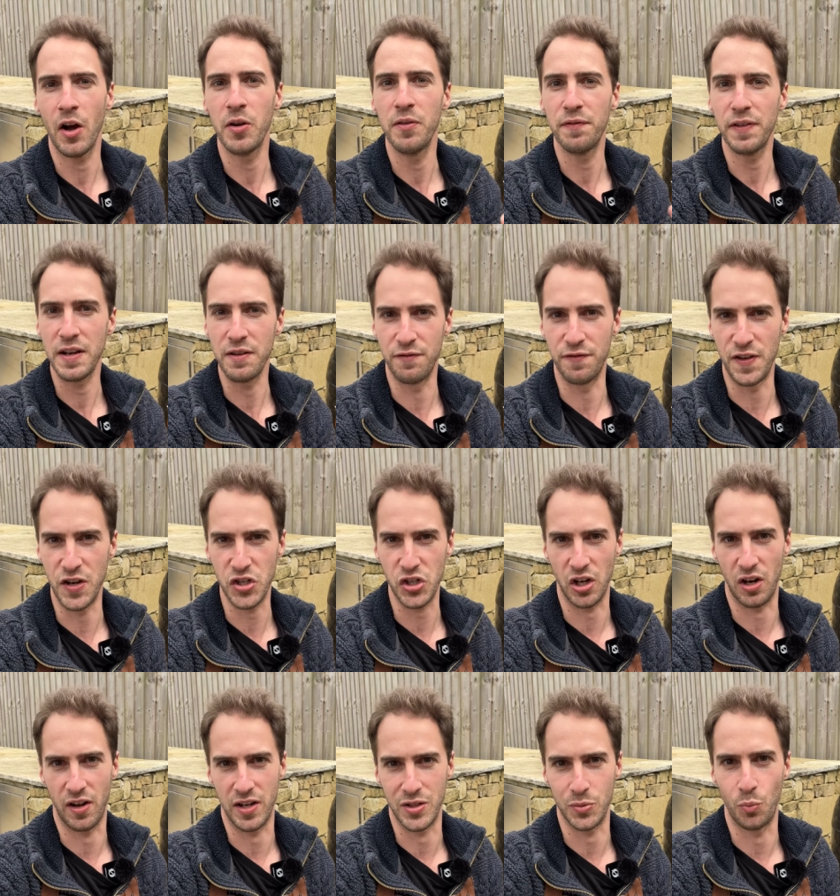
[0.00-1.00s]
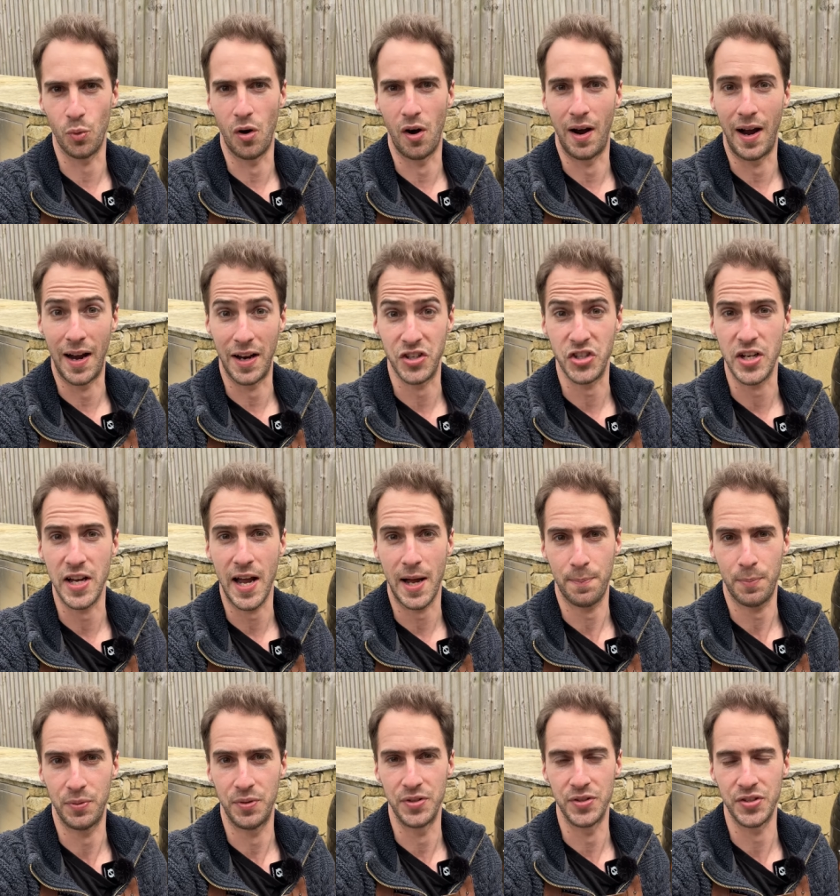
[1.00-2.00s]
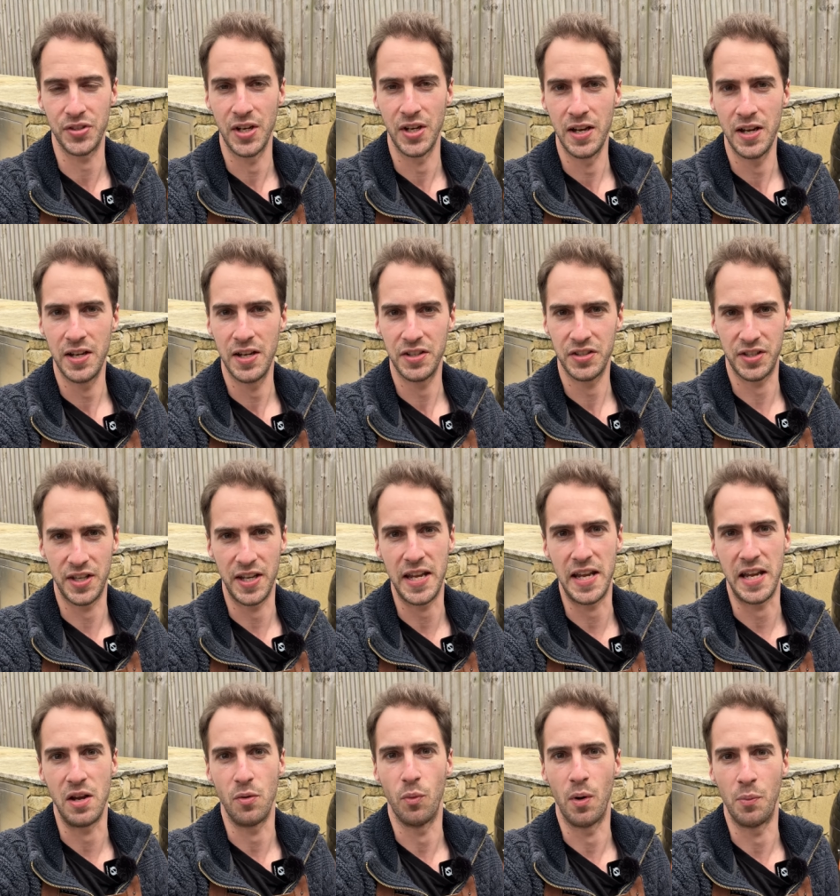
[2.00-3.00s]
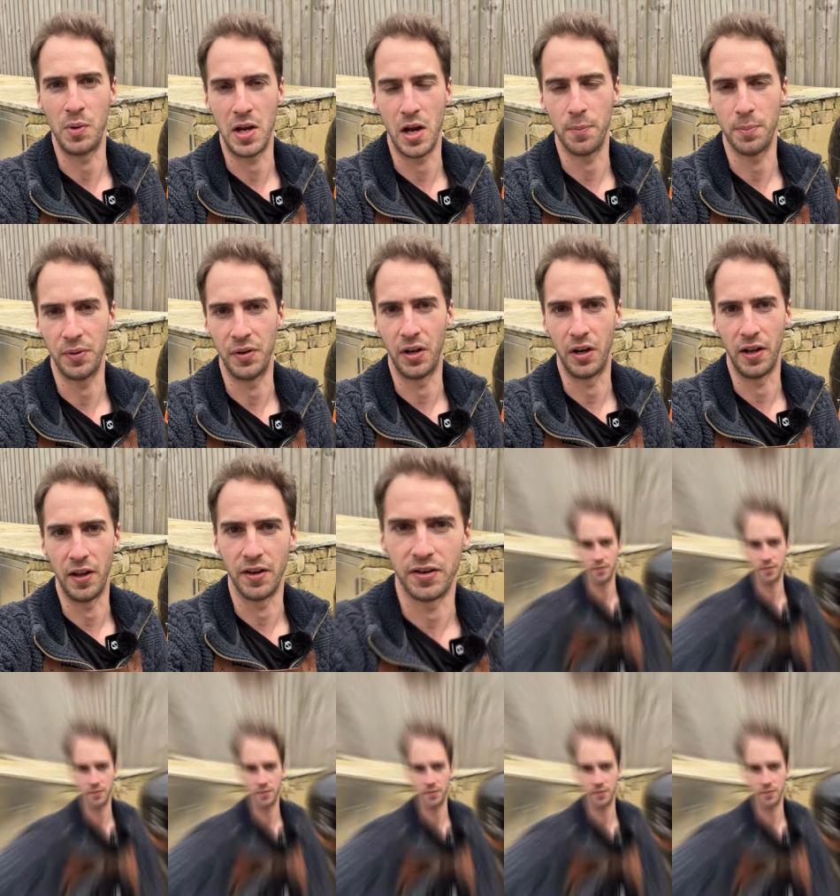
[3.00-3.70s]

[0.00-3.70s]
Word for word: hopefully visualize what actually happens to the heat when we open the lid.